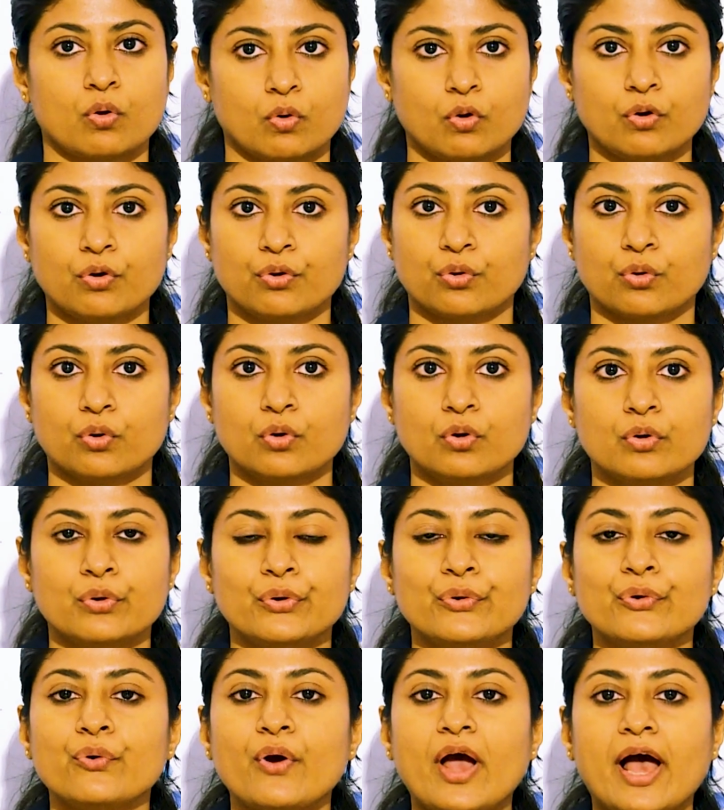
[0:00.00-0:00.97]
or
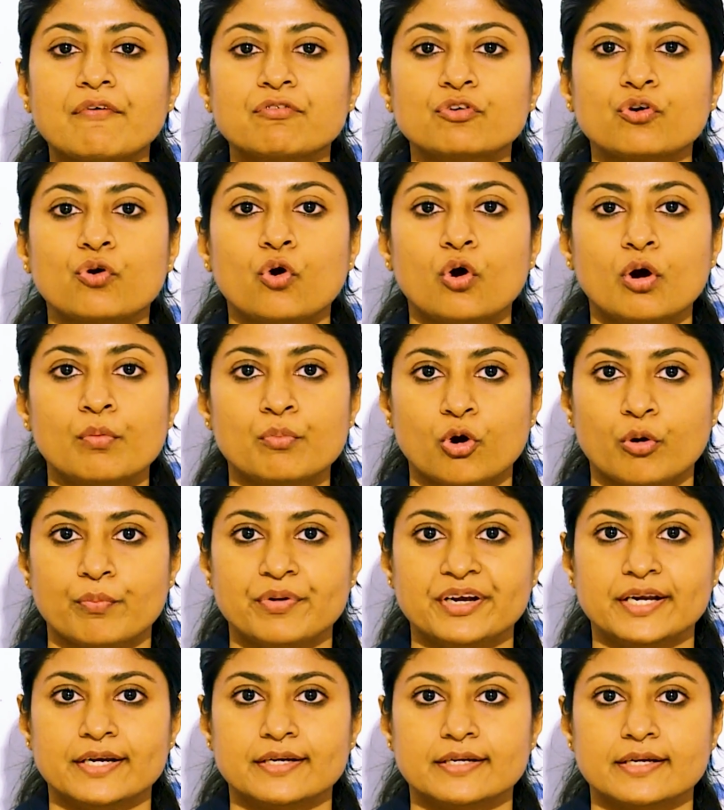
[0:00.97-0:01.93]
who have
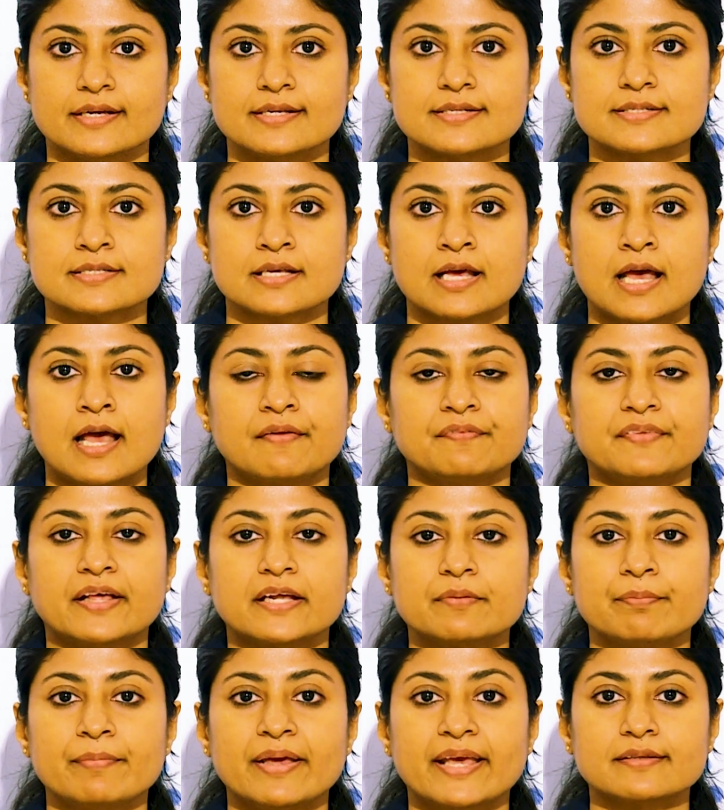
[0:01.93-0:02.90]
comorbidities
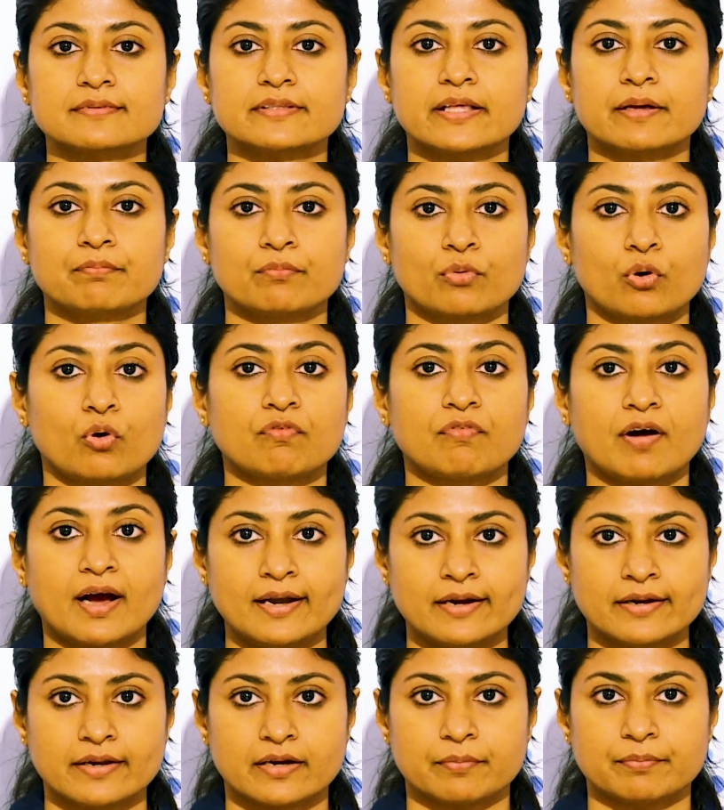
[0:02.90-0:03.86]
that make them more
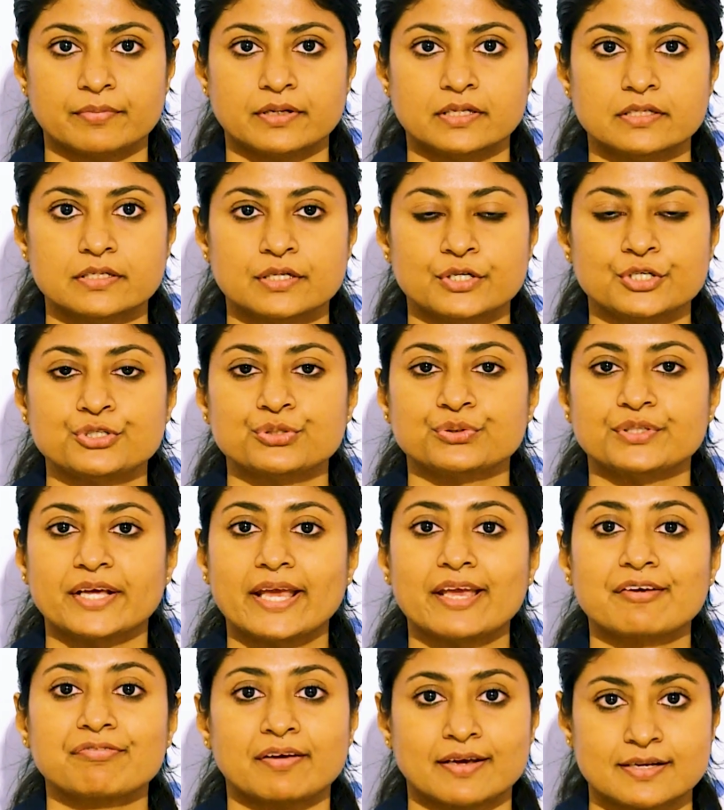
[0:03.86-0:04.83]
vulnerable to
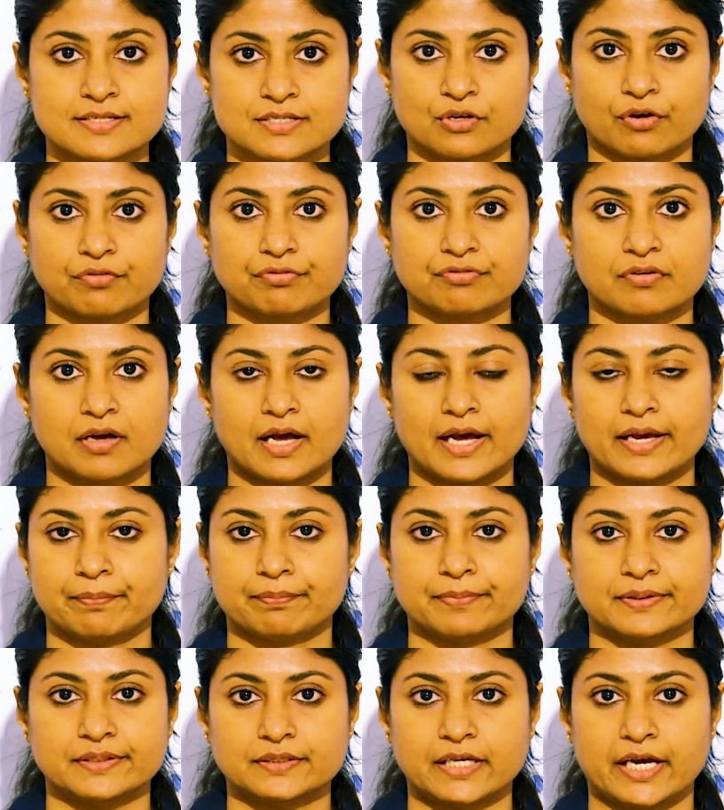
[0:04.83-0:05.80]
the effects of
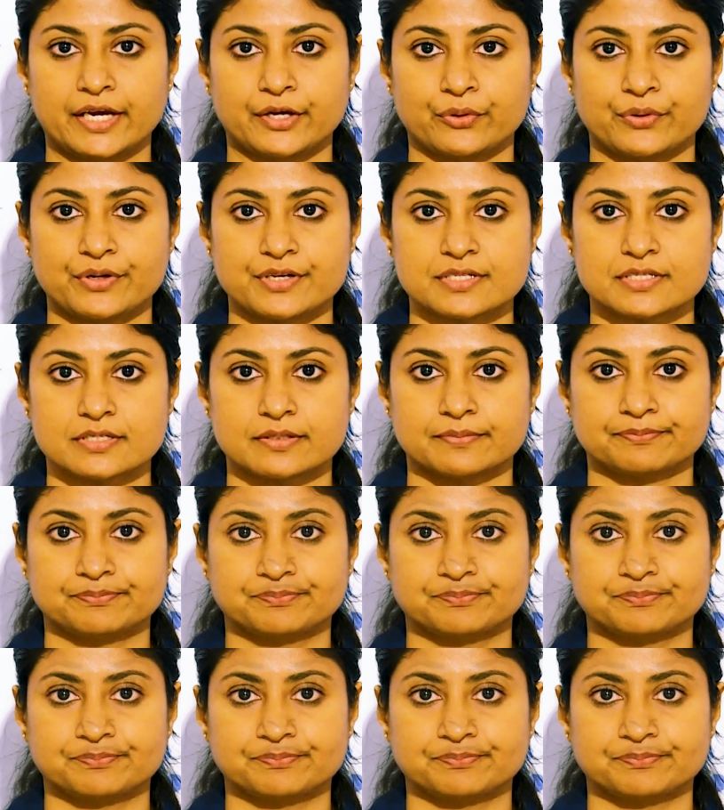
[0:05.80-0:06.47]
hyperthyroidism.